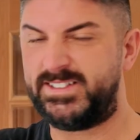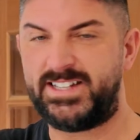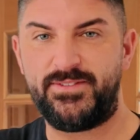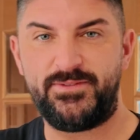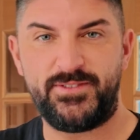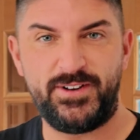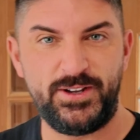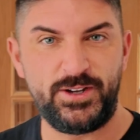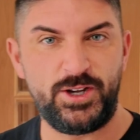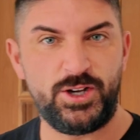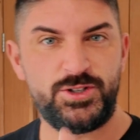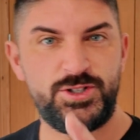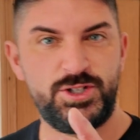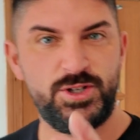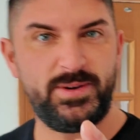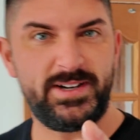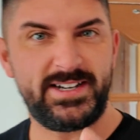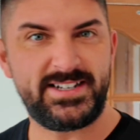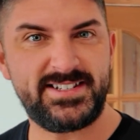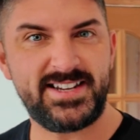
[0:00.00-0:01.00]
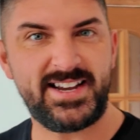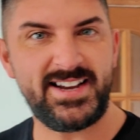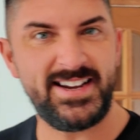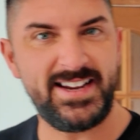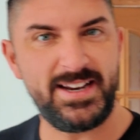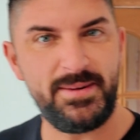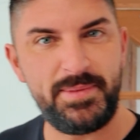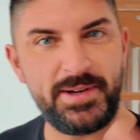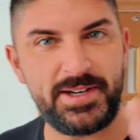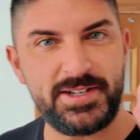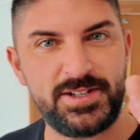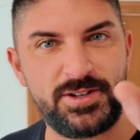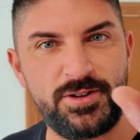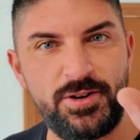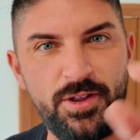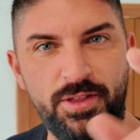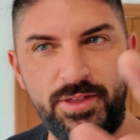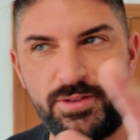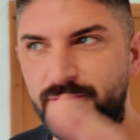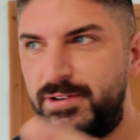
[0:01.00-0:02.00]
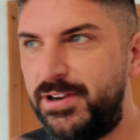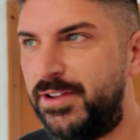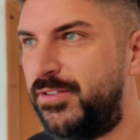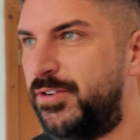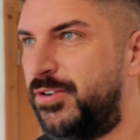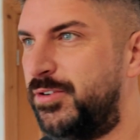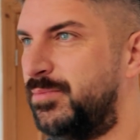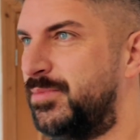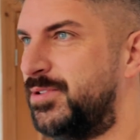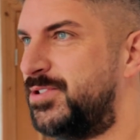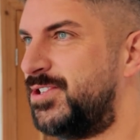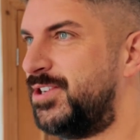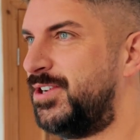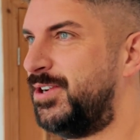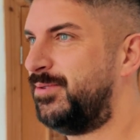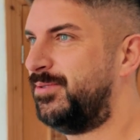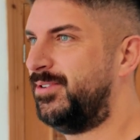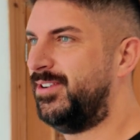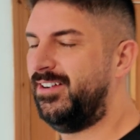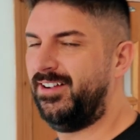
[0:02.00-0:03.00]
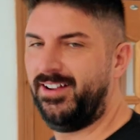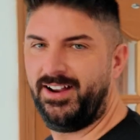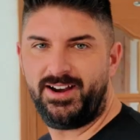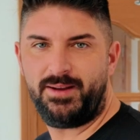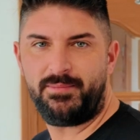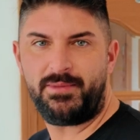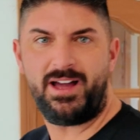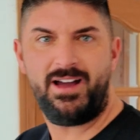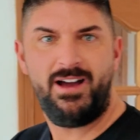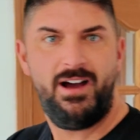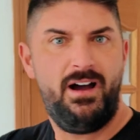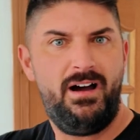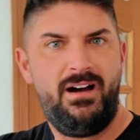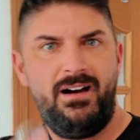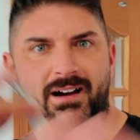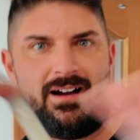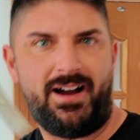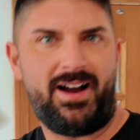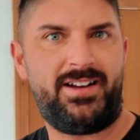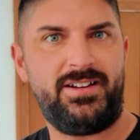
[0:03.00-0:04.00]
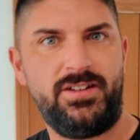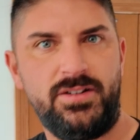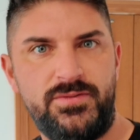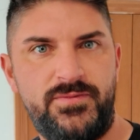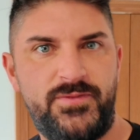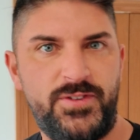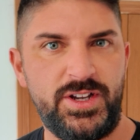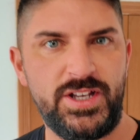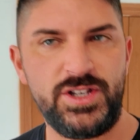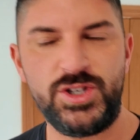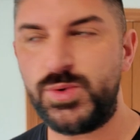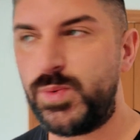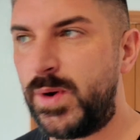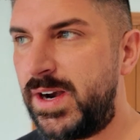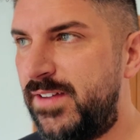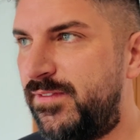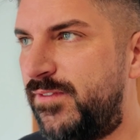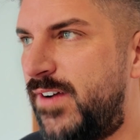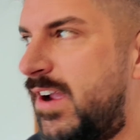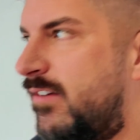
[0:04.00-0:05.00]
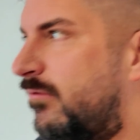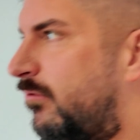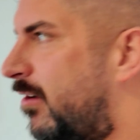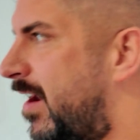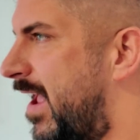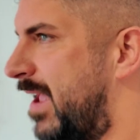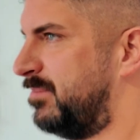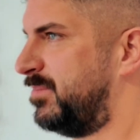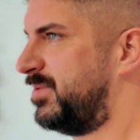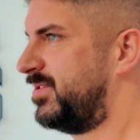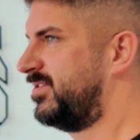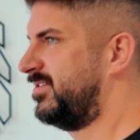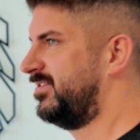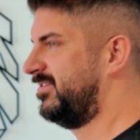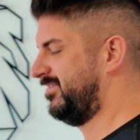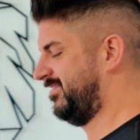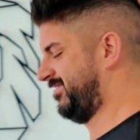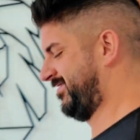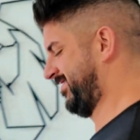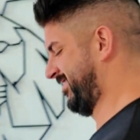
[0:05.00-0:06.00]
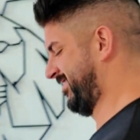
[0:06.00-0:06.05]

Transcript: Definitely got too excited because I got 3 on the number 2. And I'm like, oh, I could do fucking 25 reps.